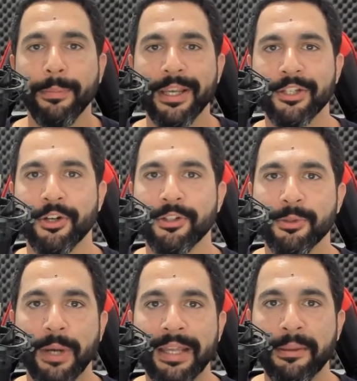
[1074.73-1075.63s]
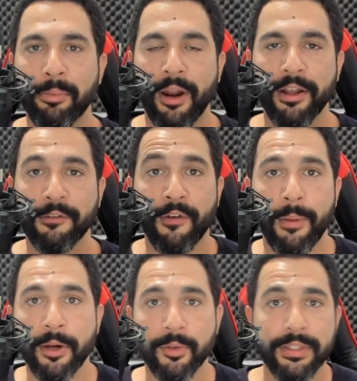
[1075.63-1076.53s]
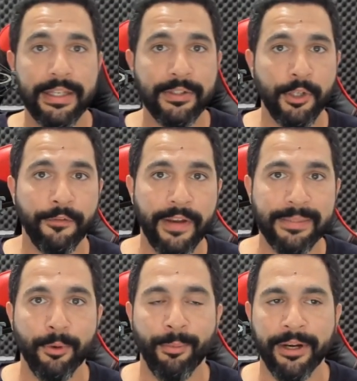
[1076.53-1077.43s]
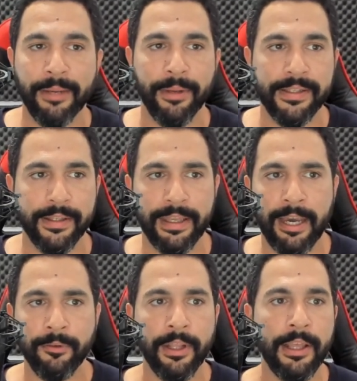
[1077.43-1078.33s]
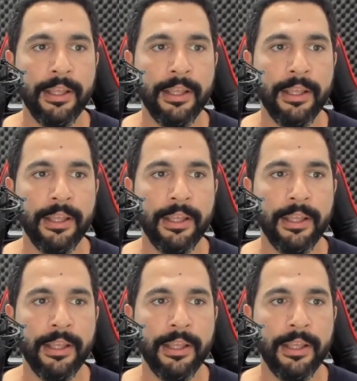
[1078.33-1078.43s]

make sure to add the product from AutoDS to your Facebook Marketplace account.